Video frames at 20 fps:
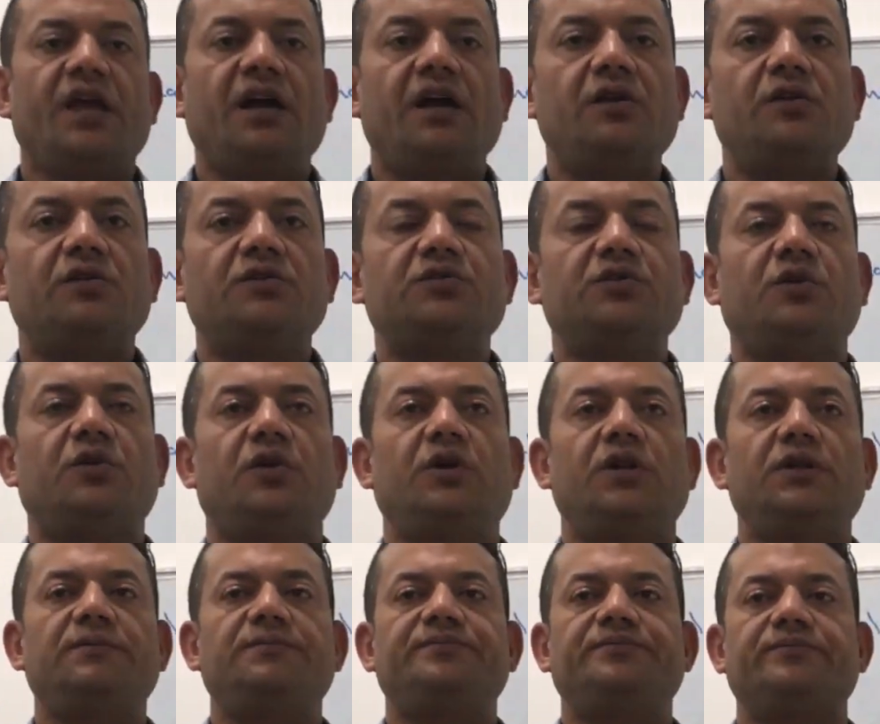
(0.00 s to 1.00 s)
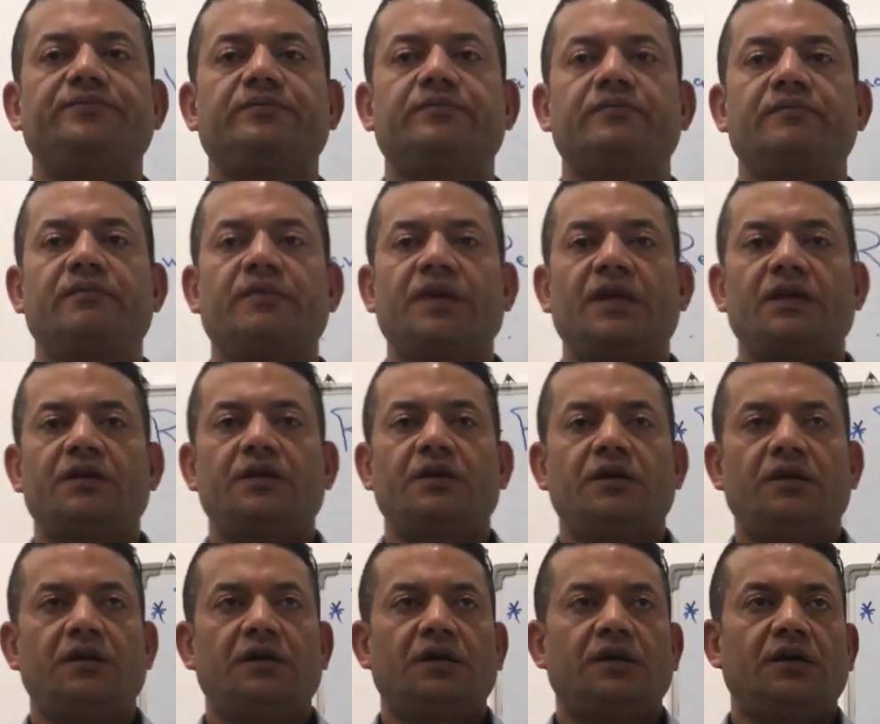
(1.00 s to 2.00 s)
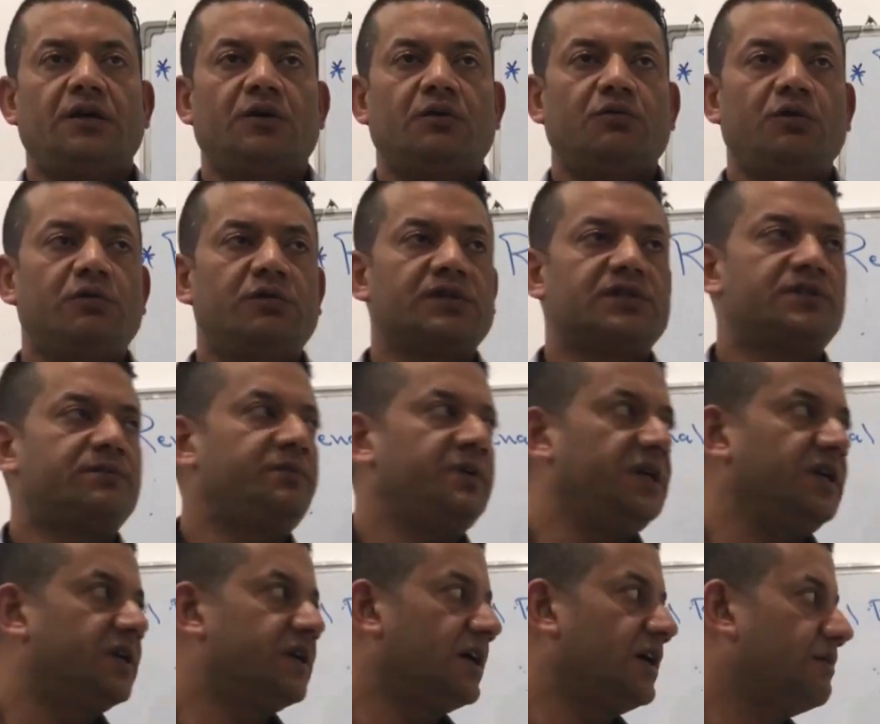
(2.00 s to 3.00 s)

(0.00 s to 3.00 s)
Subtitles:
Hello to all. We will speak